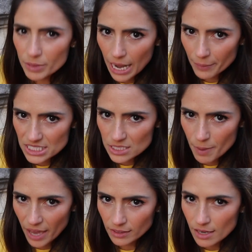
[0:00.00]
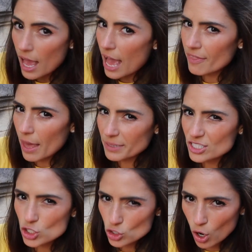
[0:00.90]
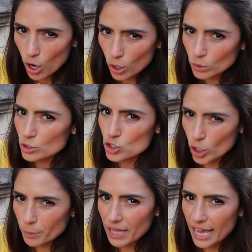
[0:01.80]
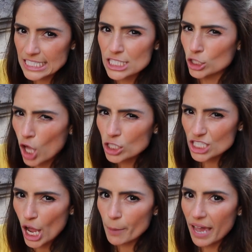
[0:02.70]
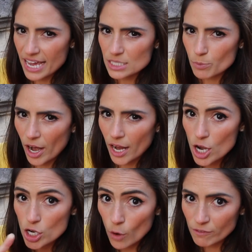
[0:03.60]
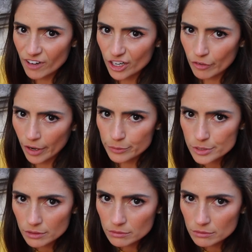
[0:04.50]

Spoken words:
But now it's Spain, and that means stronghold, triple X, long-term hairspray. No f***ing around.